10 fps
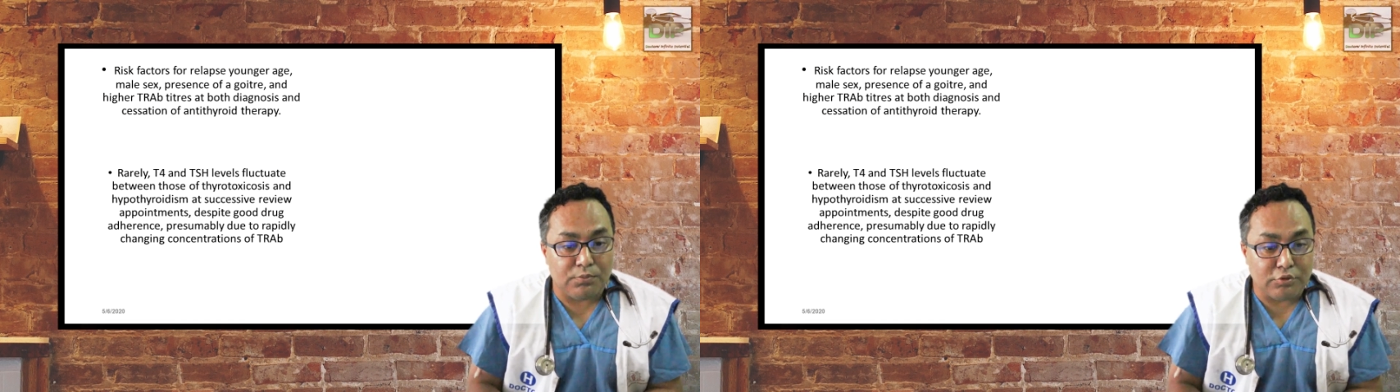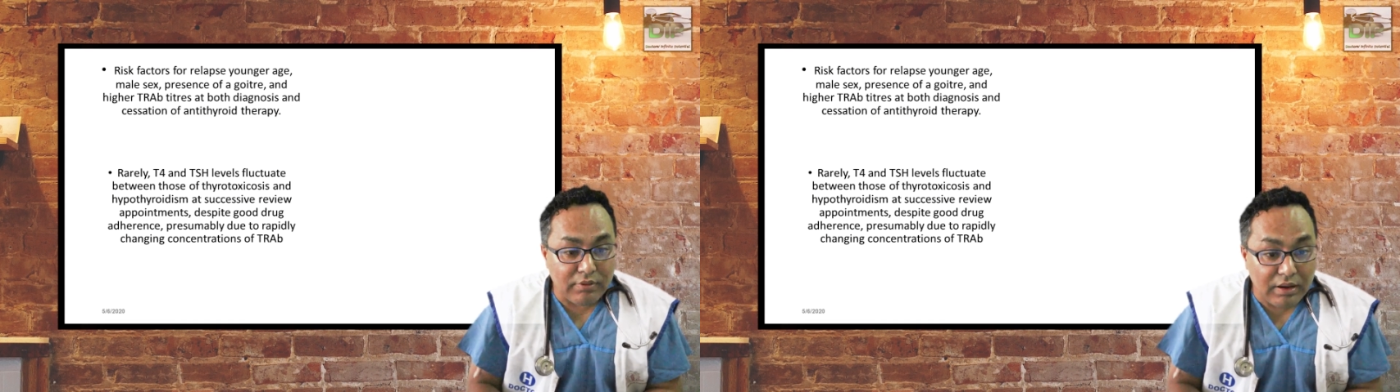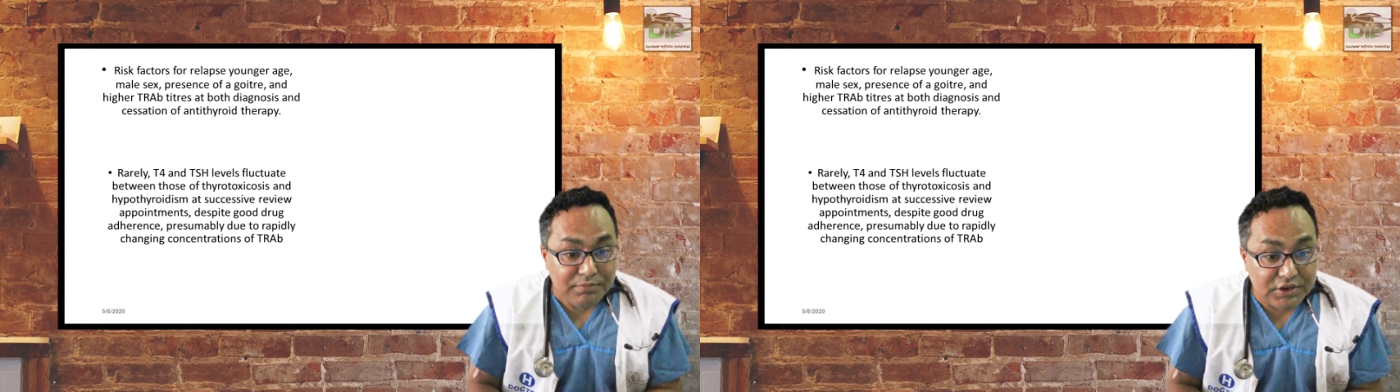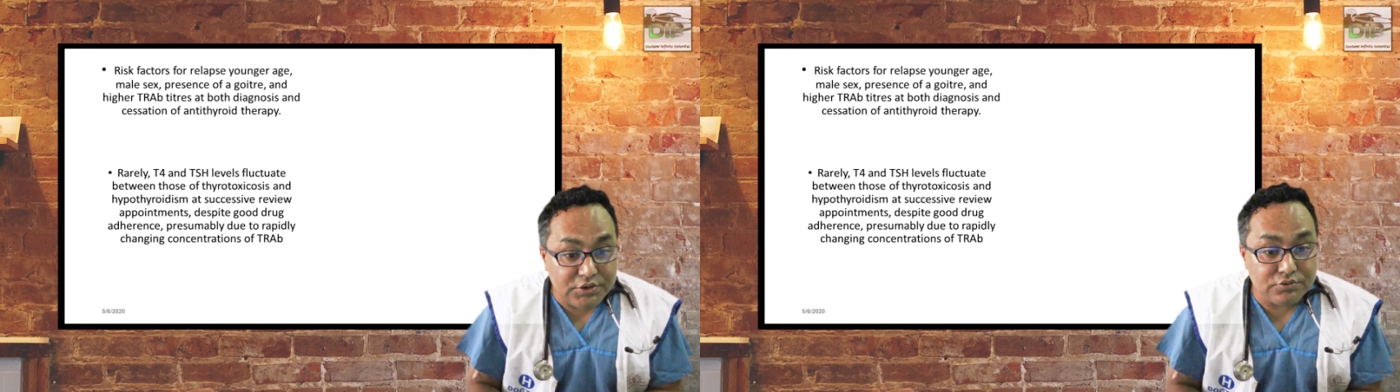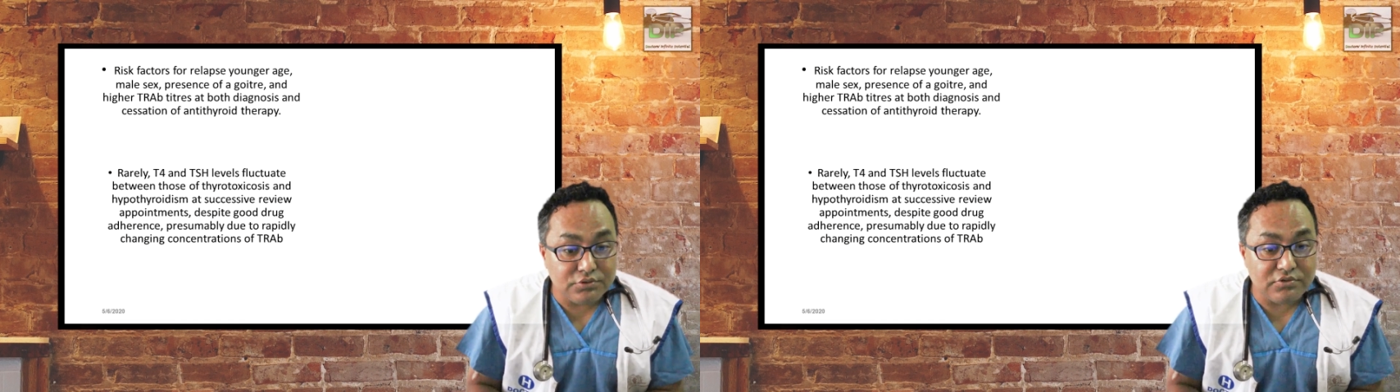probably
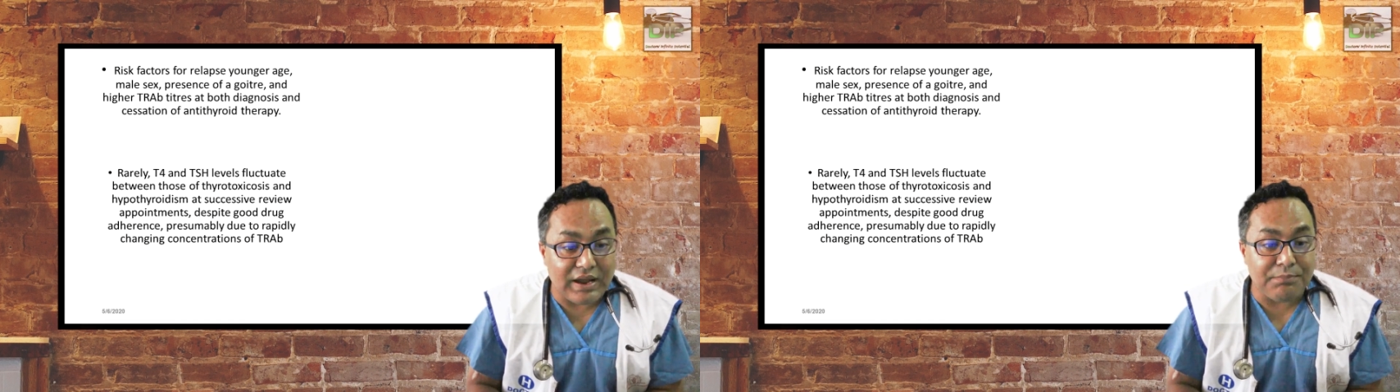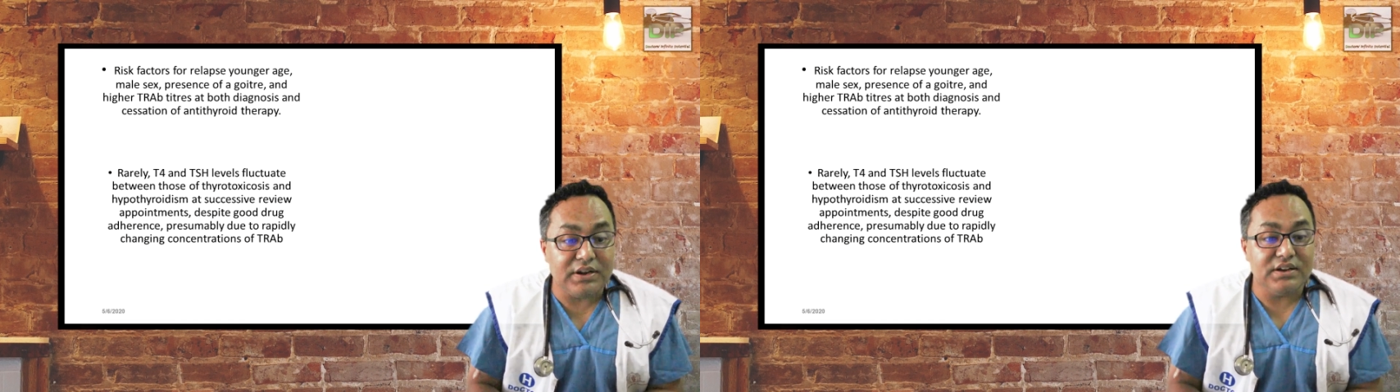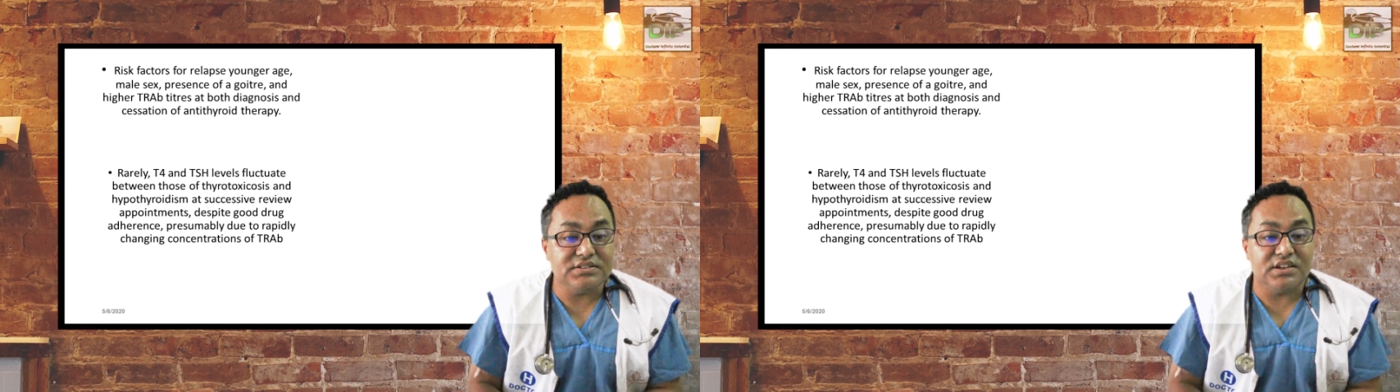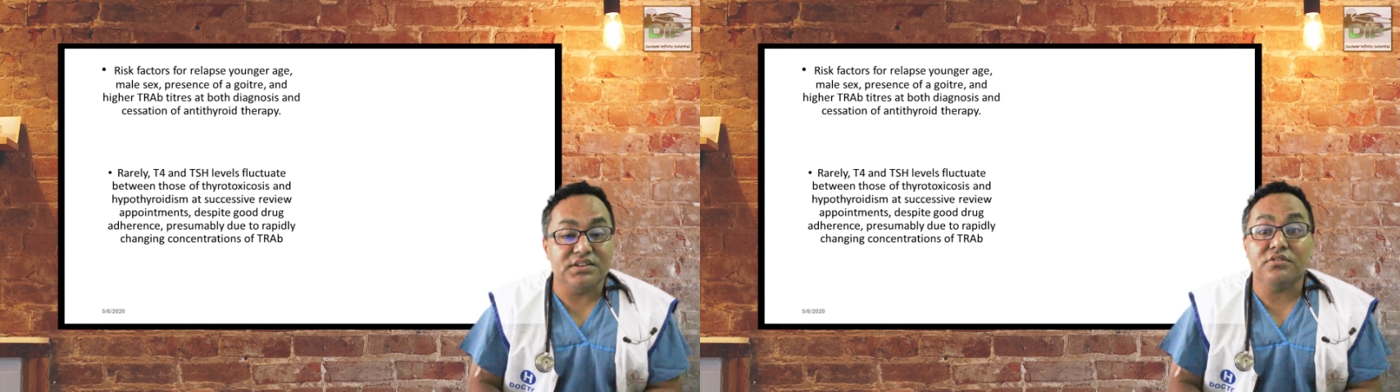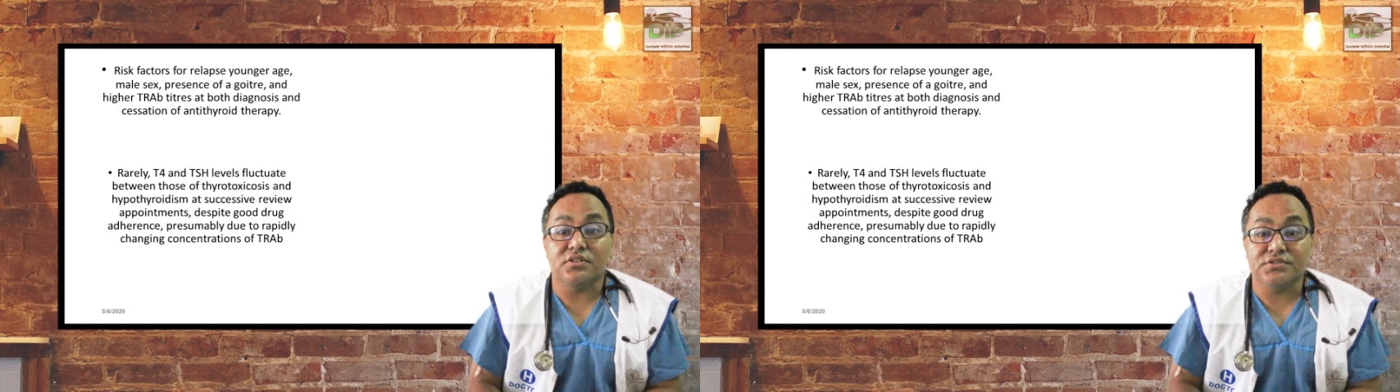due to rapidly
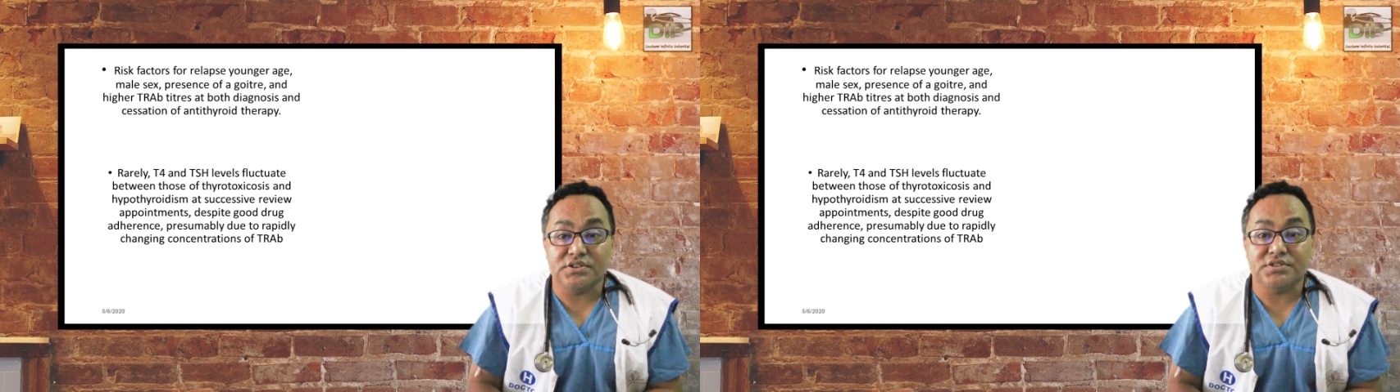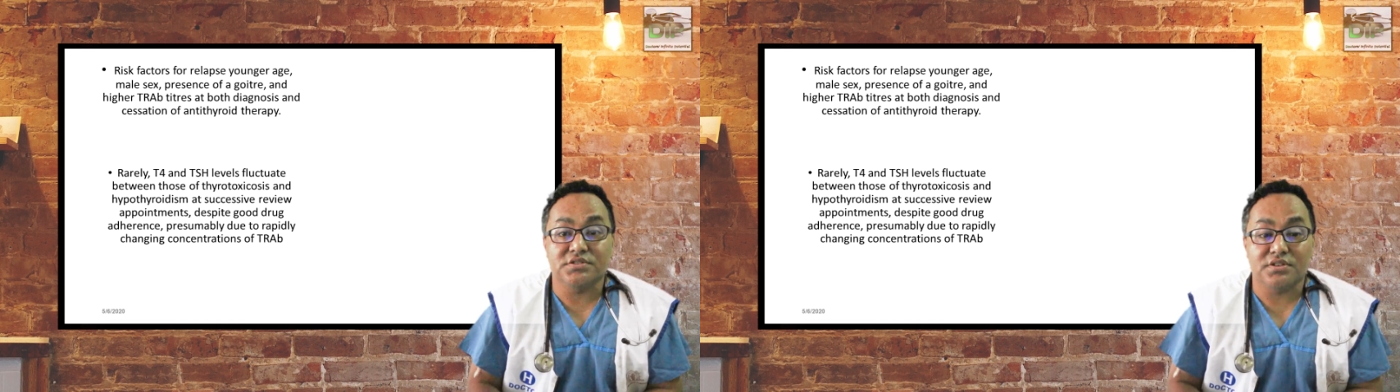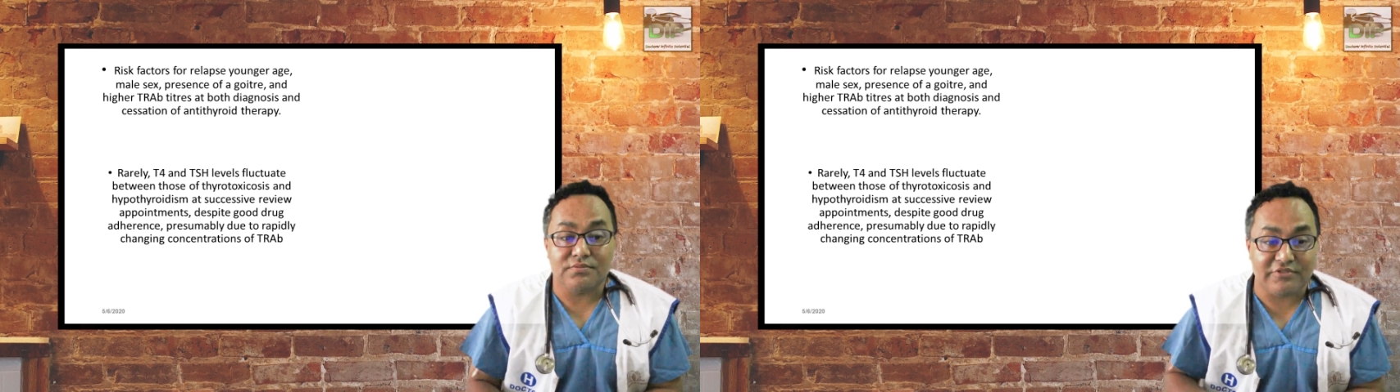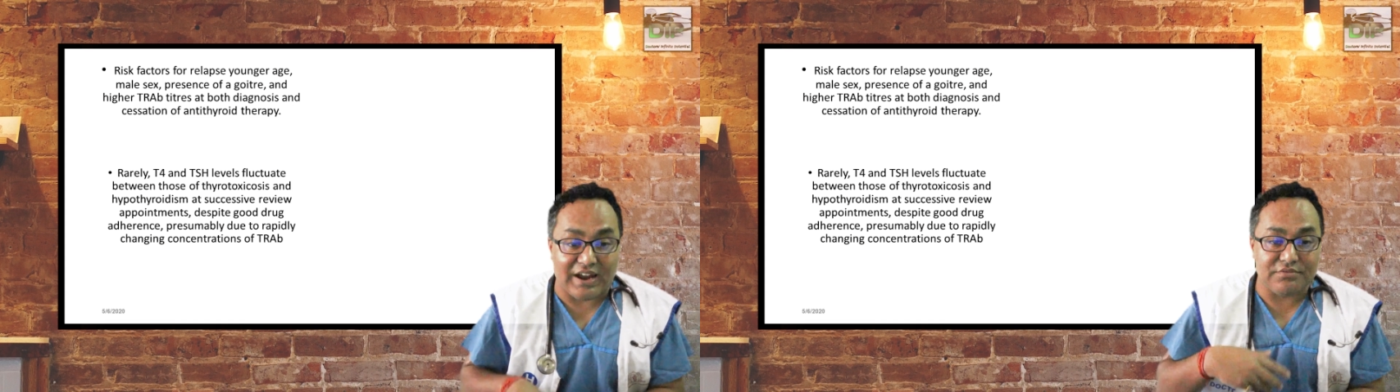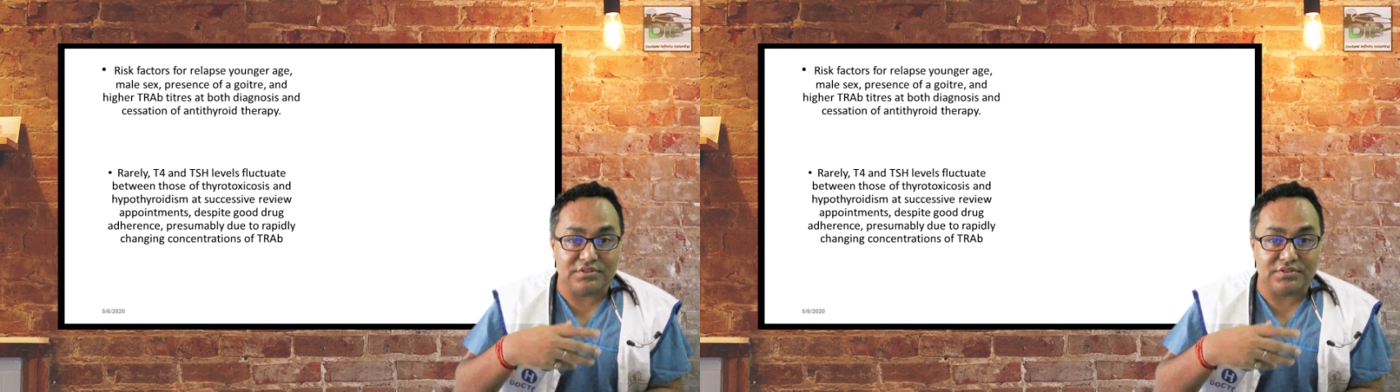changing concentration of TRAB.